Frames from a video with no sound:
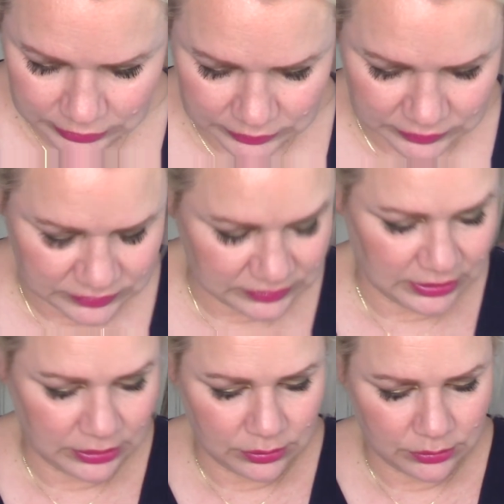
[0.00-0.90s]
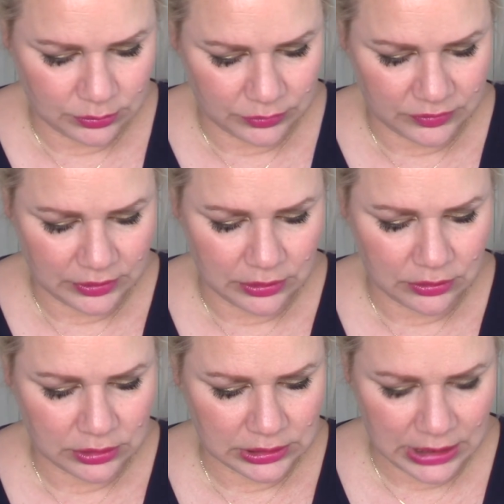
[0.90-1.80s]
see what they
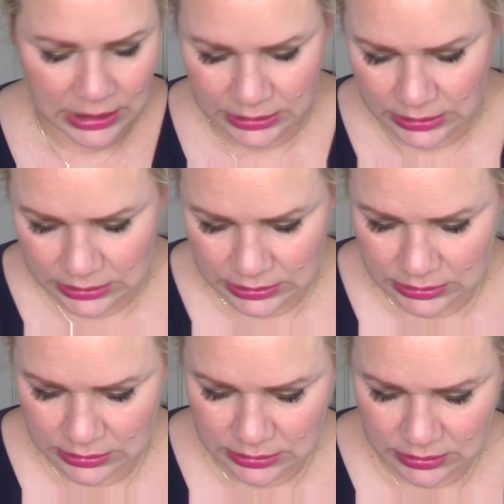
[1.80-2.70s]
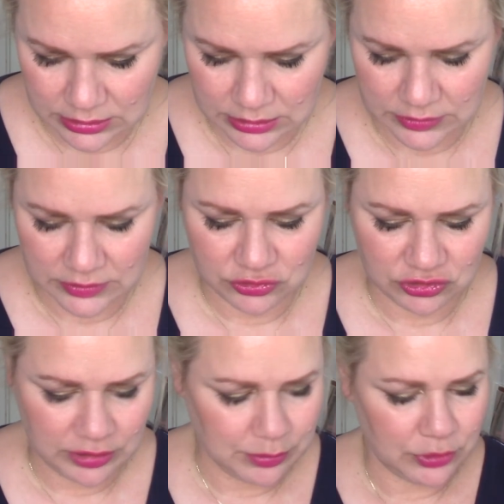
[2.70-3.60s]
look like. The
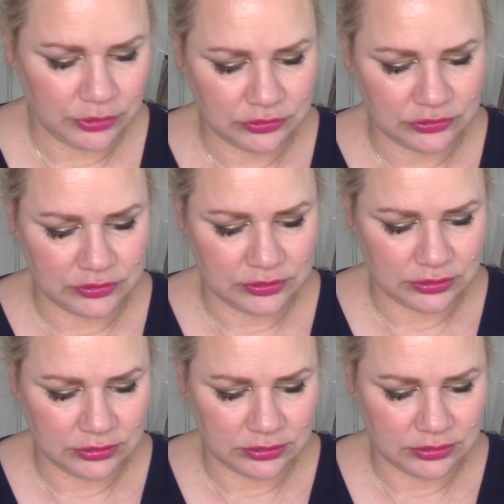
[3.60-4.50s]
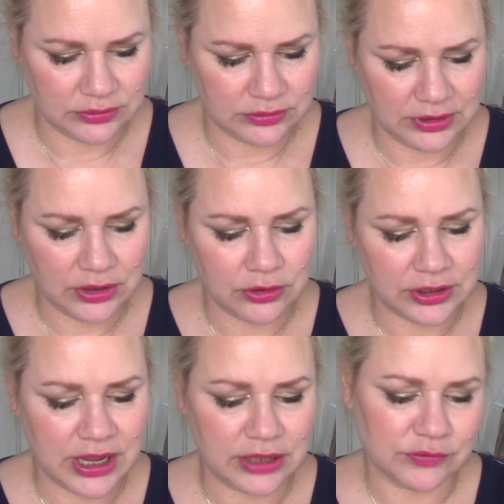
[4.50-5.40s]
shimmers, they are
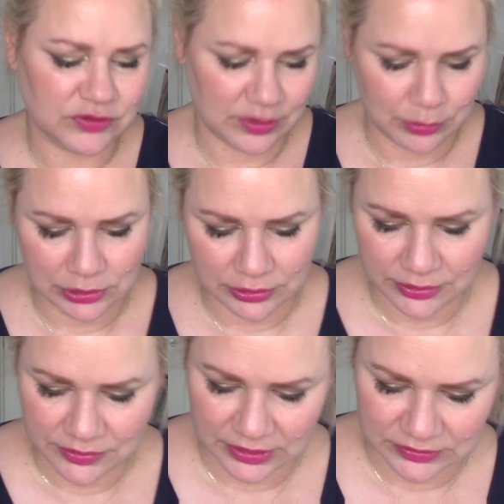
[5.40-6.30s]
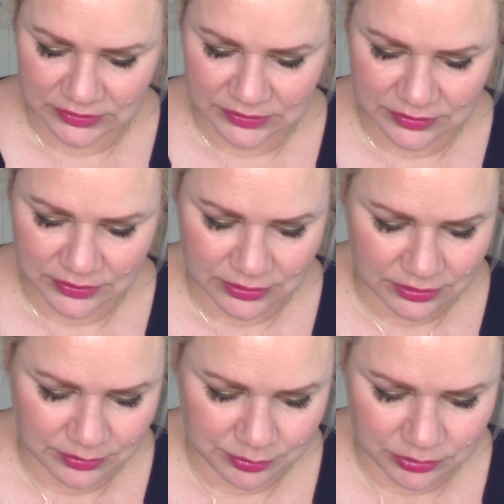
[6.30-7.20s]
kind of similar. That's
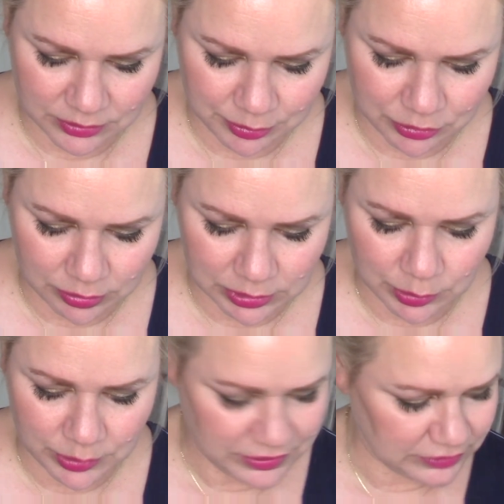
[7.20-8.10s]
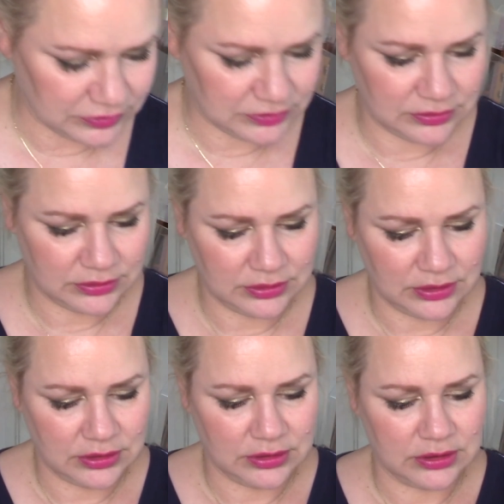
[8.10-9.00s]
the problem with this
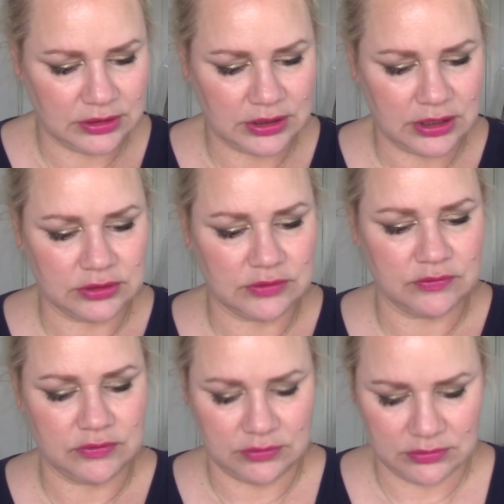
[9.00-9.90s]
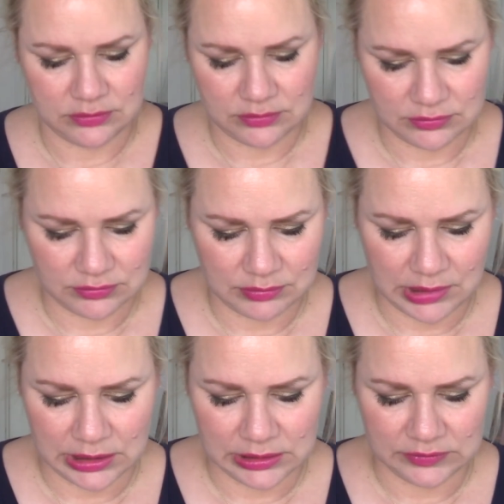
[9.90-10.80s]
kind of
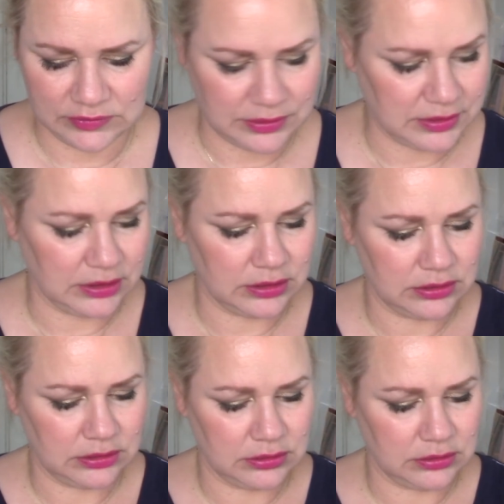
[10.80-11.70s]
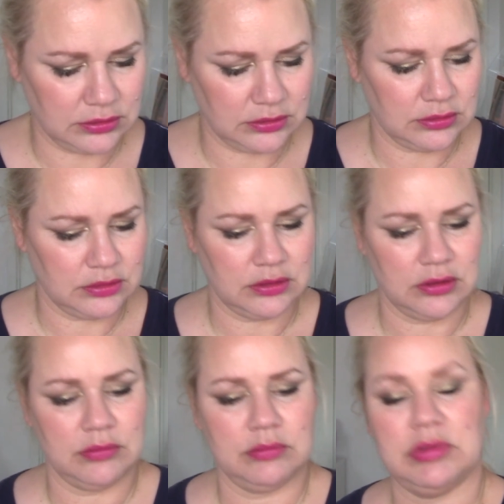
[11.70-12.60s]
palette, I think.
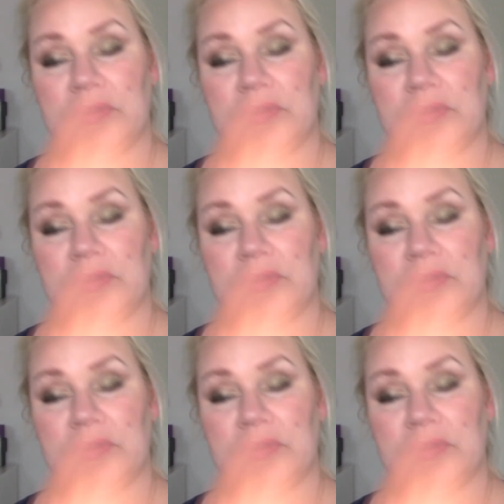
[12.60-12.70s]
But